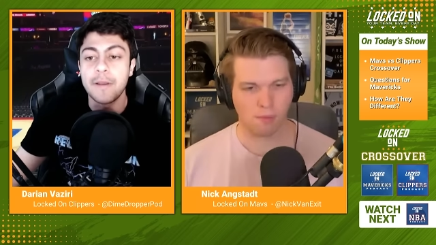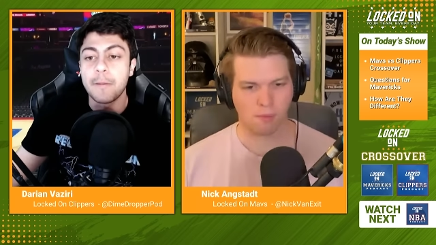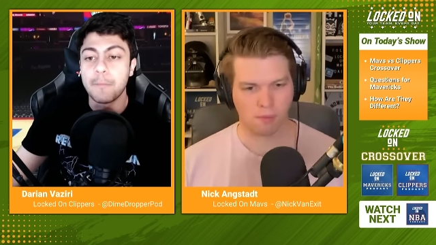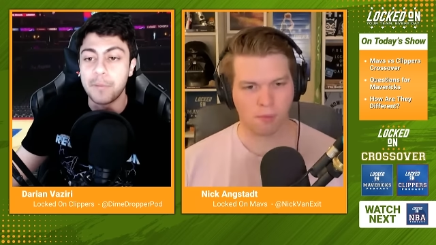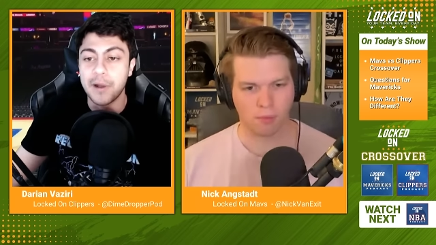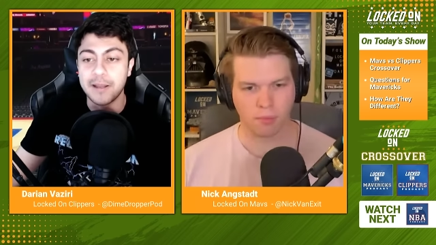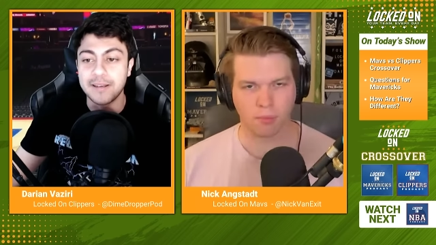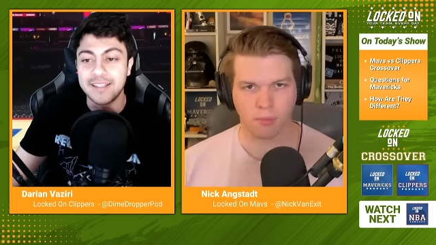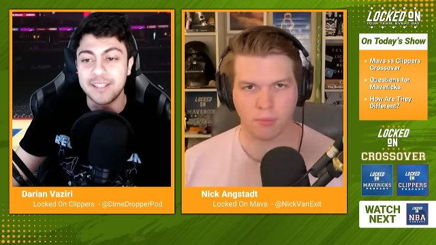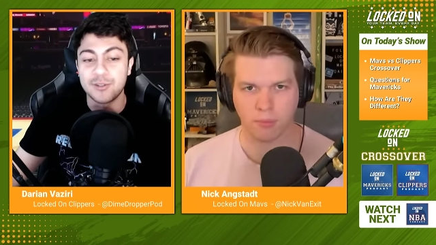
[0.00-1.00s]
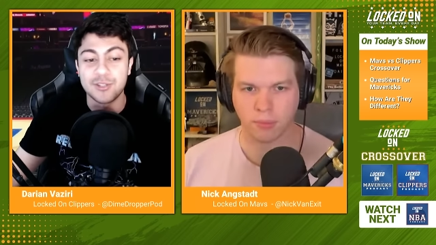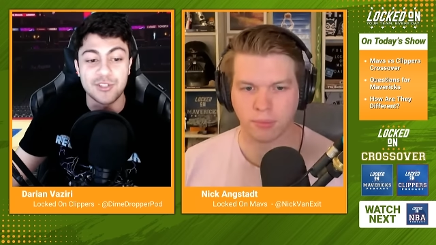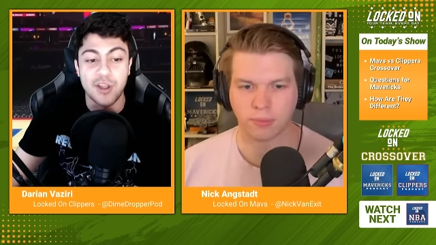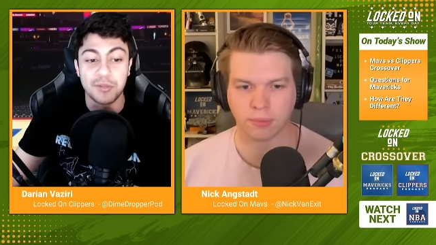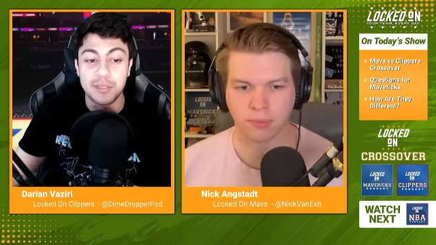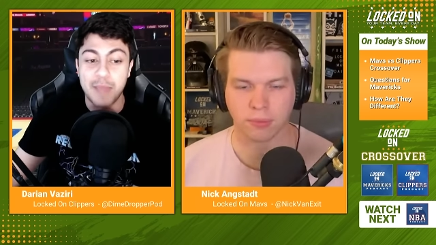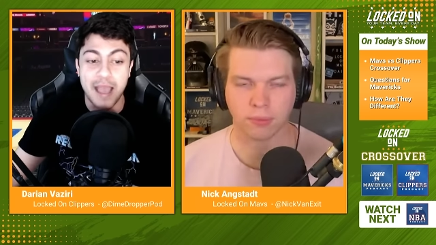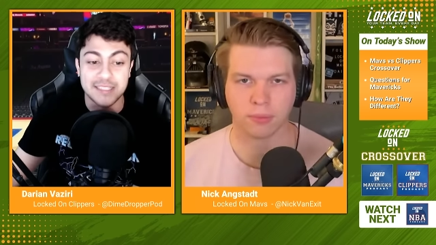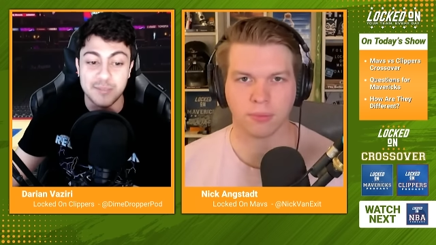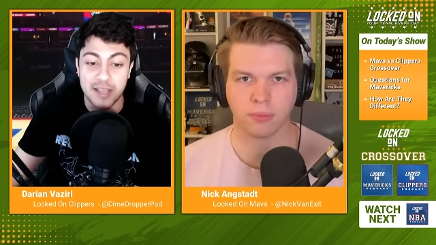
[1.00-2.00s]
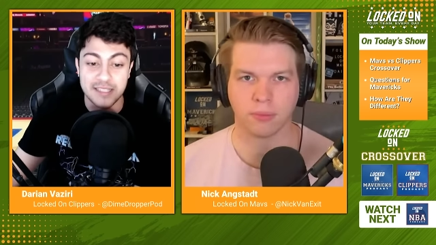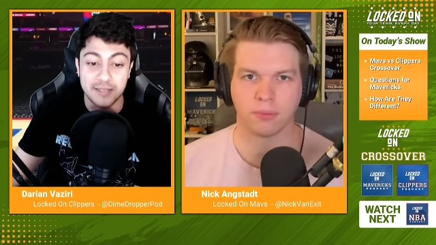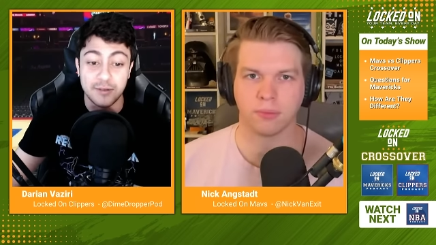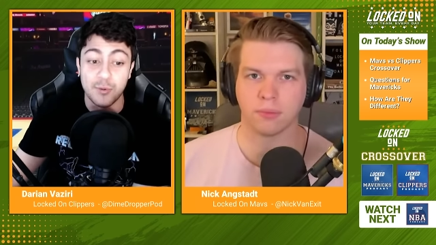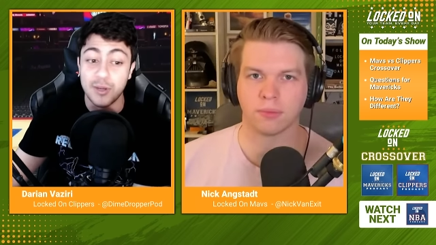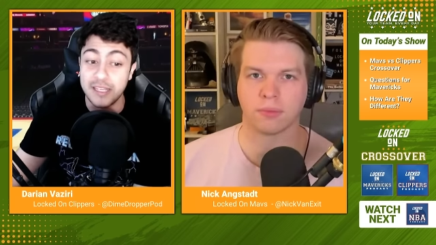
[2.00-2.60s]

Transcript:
Speaker 1: But you're just not really maximizing what he